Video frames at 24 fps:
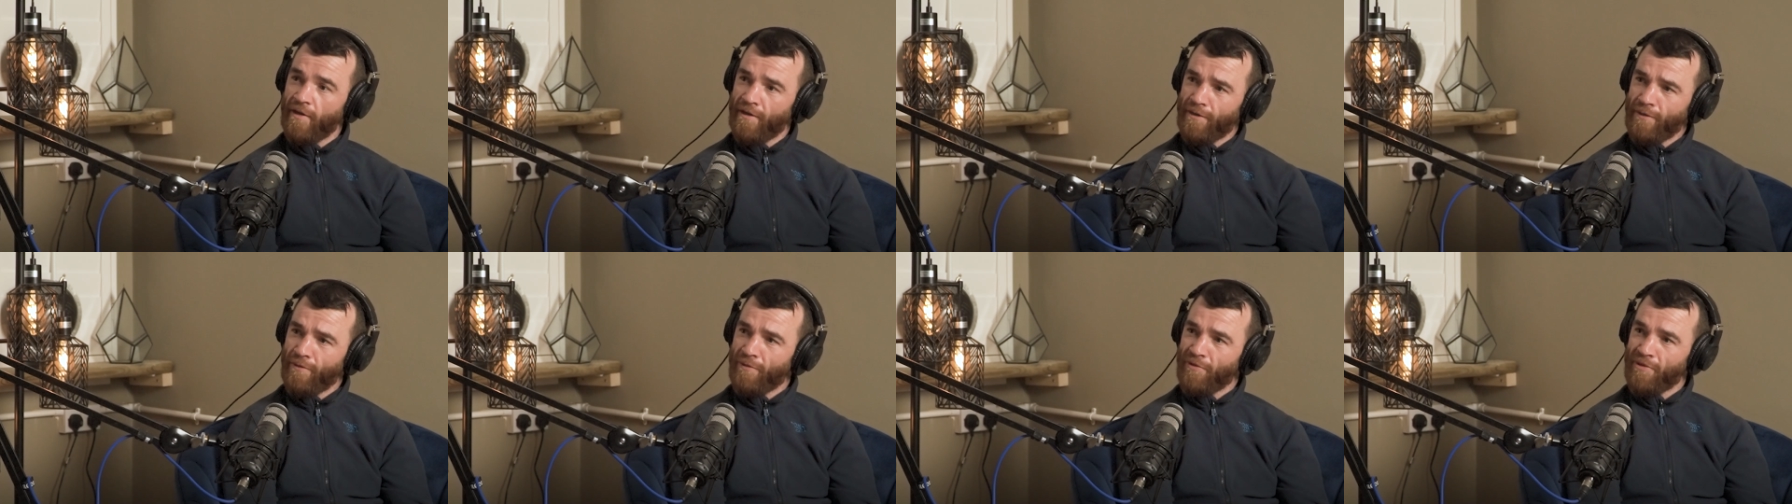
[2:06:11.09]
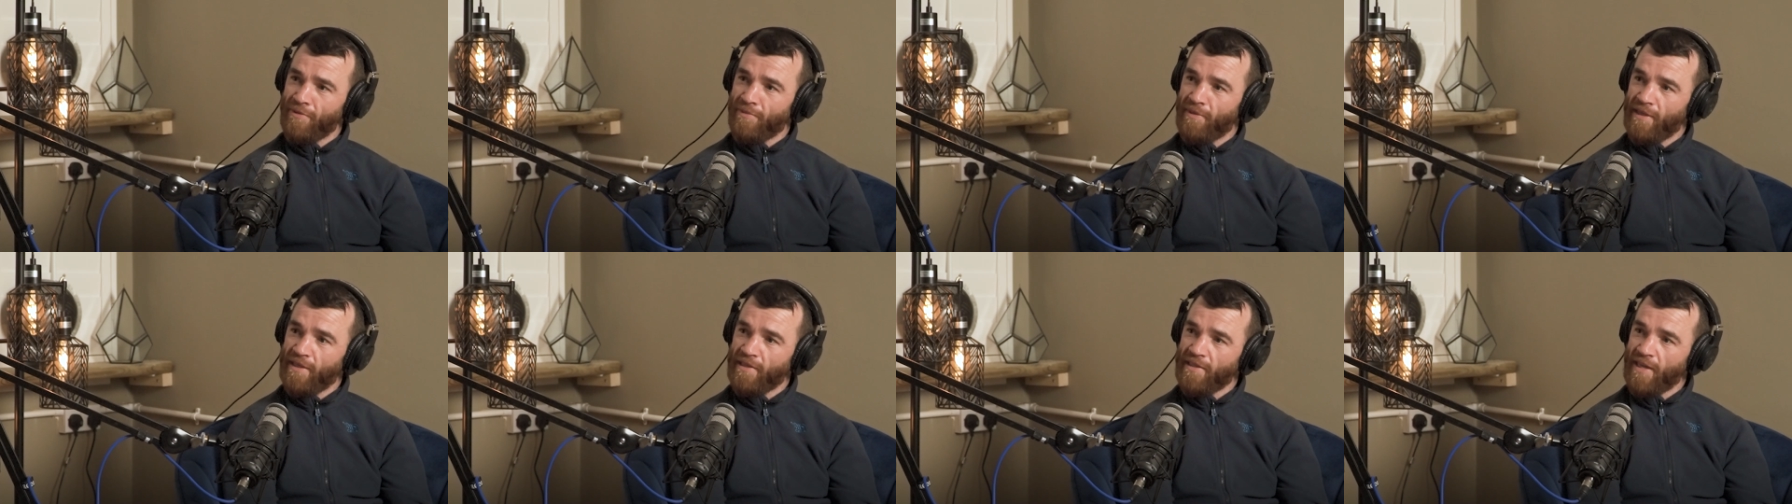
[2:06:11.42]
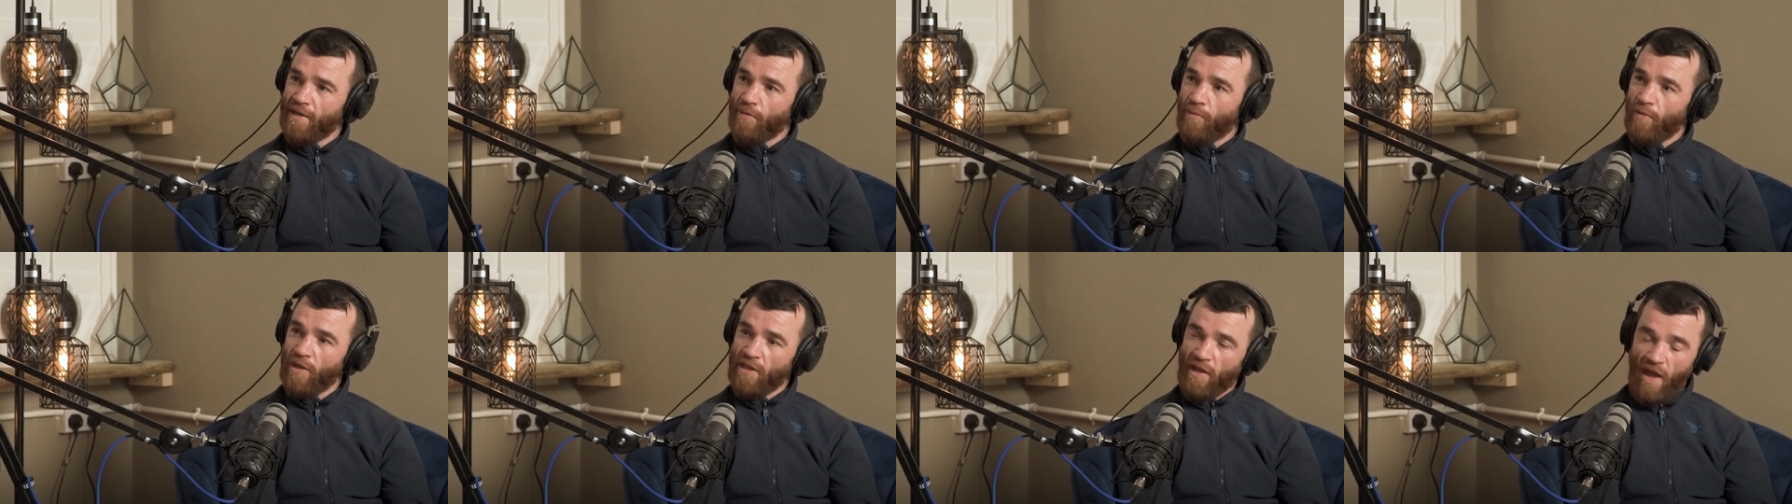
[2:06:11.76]
You know what I mean? It's
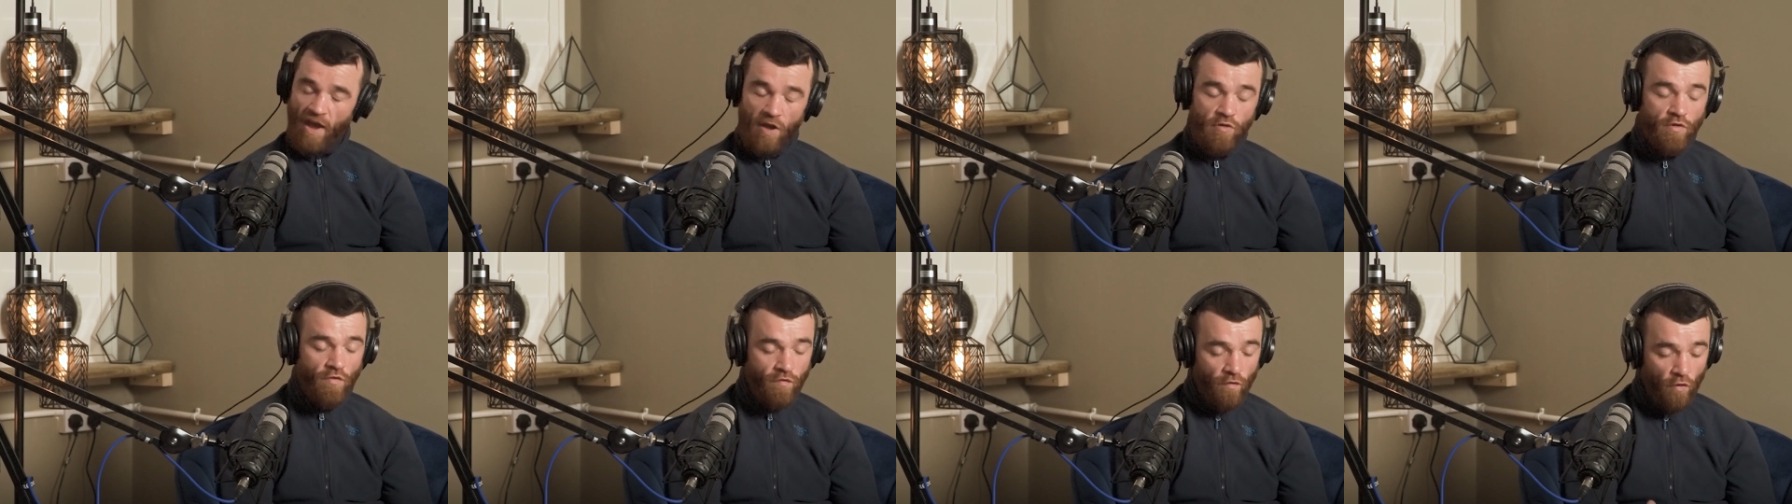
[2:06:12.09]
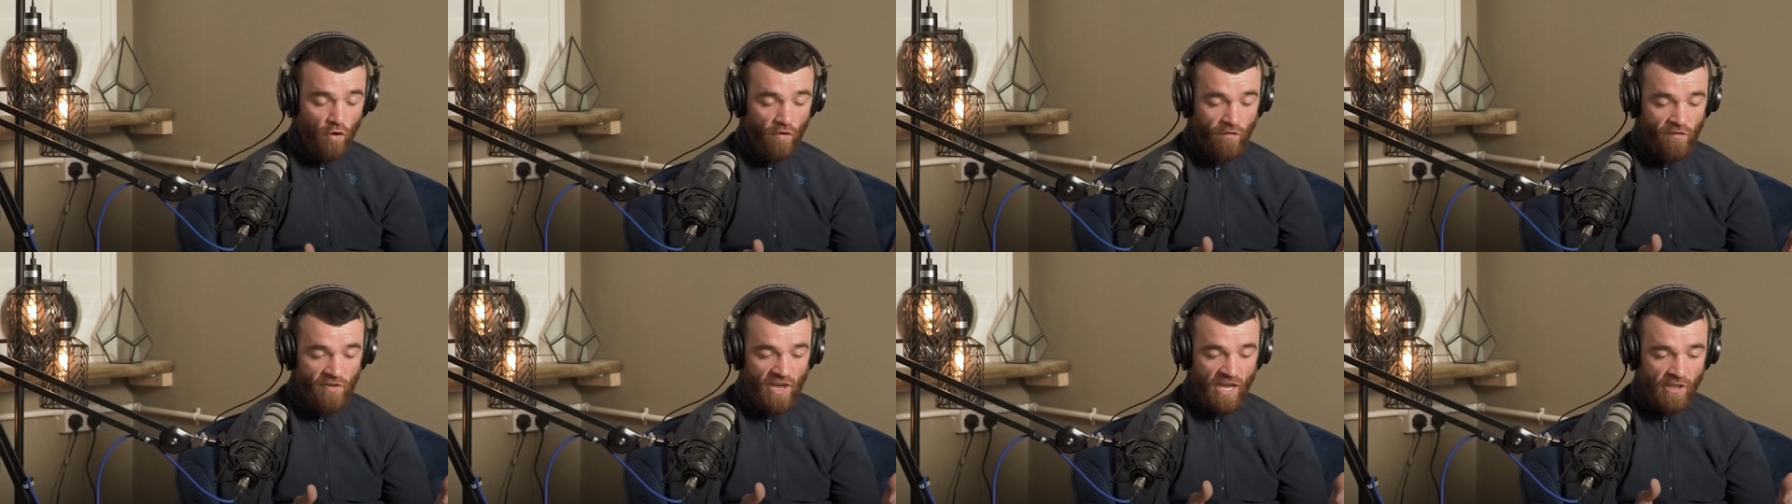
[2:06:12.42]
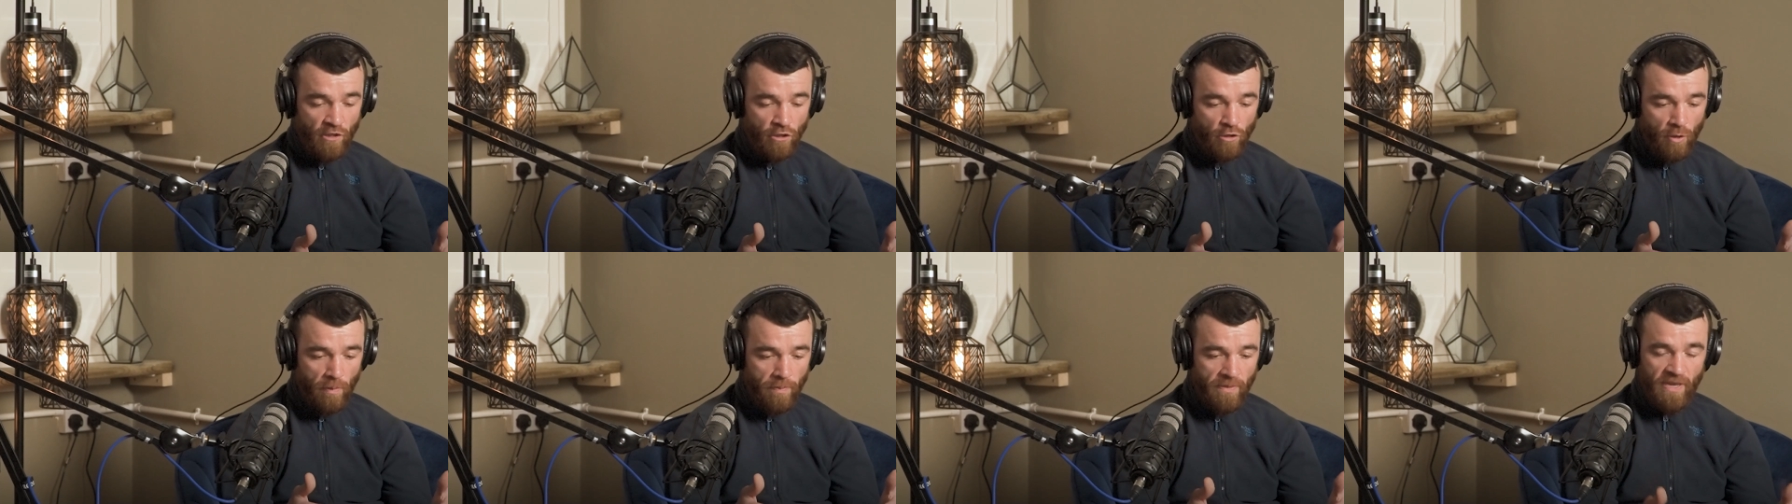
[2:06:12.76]
like, how the fuck have I
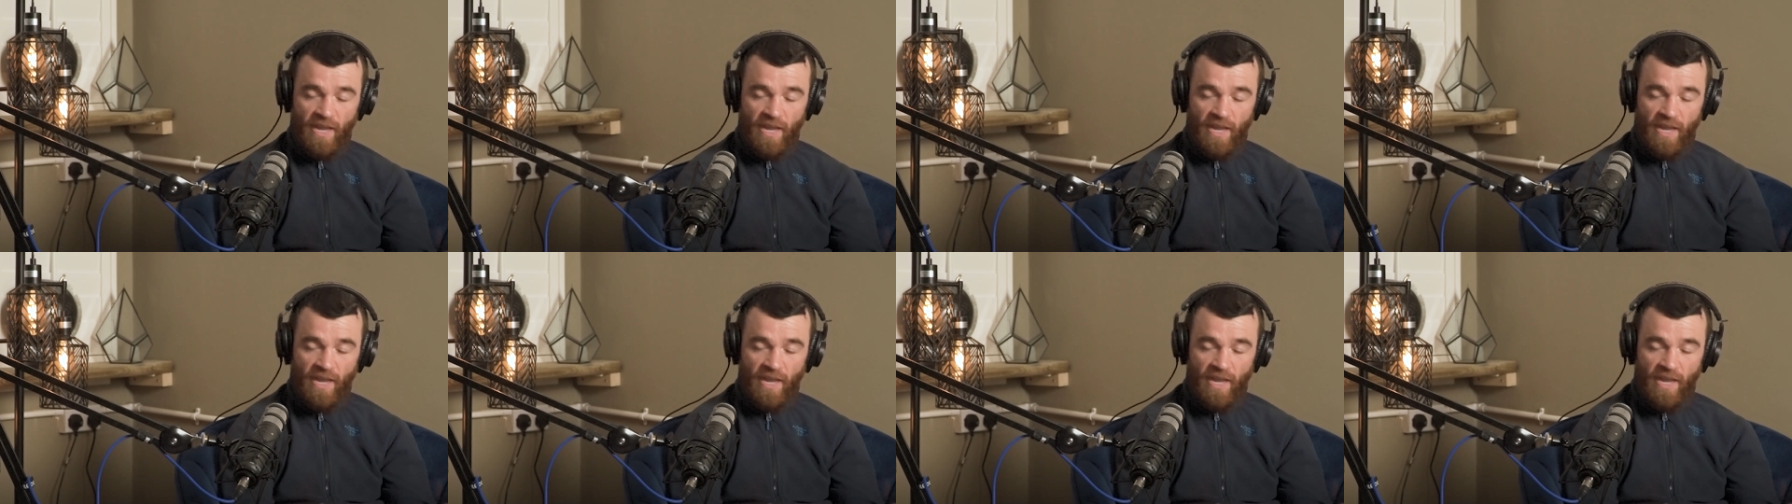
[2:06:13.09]
ended up